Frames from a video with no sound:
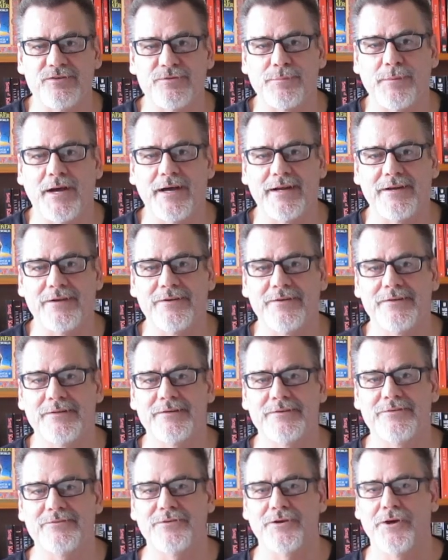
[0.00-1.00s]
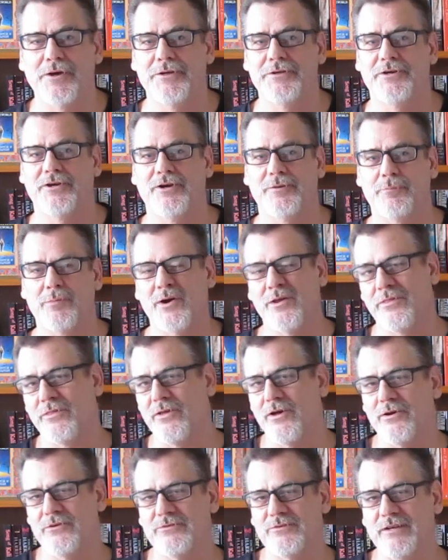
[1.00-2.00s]
a spider. So you've got both
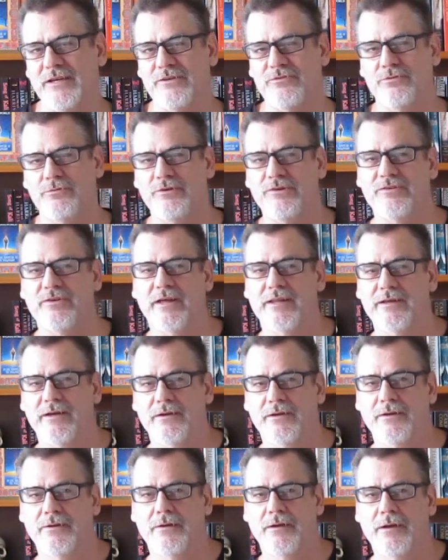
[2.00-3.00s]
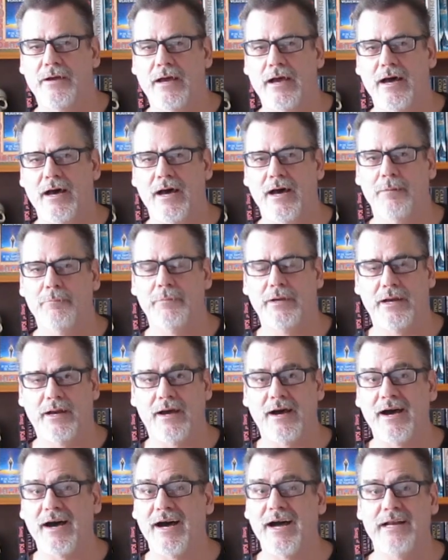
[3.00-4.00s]
those next to each other, and I
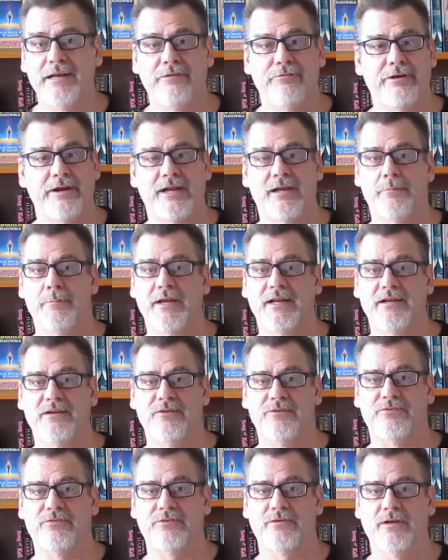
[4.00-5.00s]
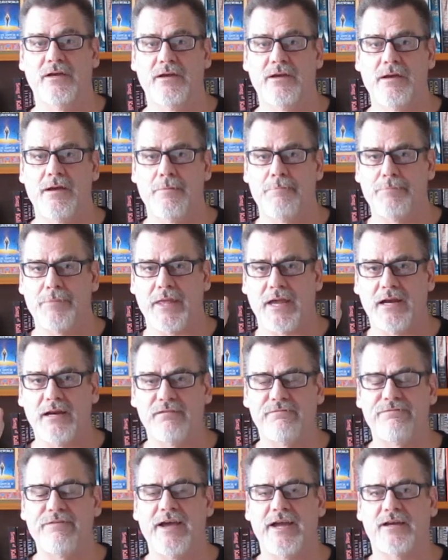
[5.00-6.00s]
highly recommend this. And
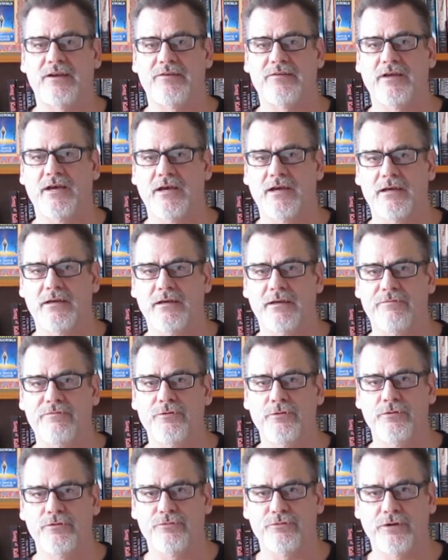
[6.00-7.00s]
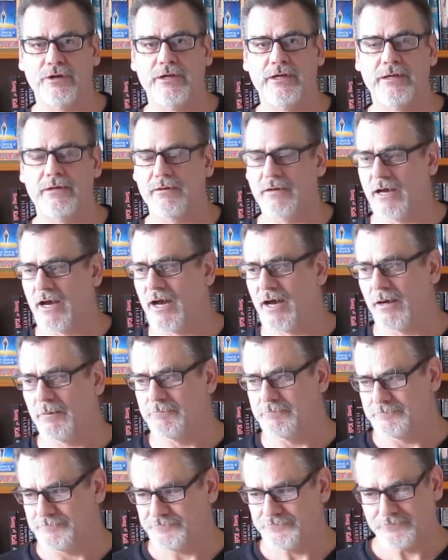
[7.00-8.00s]
in fact, if you enjoy,
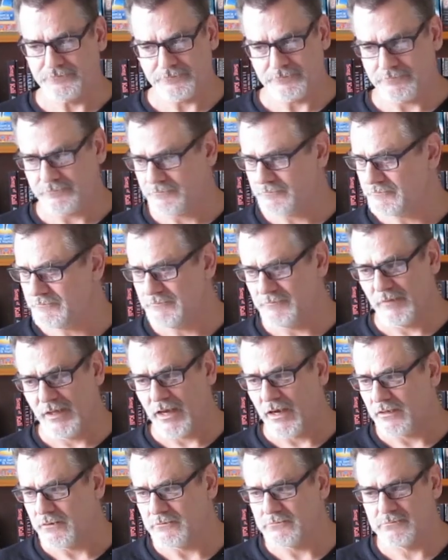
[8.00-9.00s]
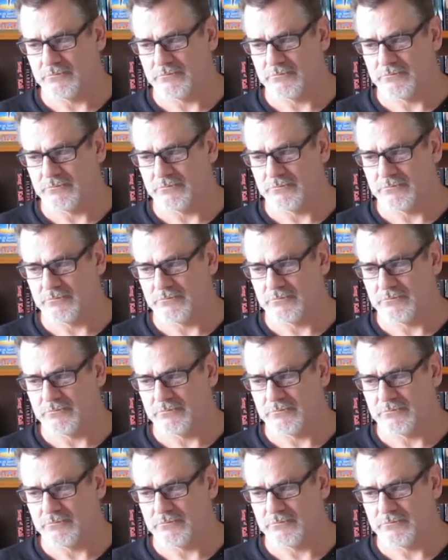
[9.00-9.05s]
I've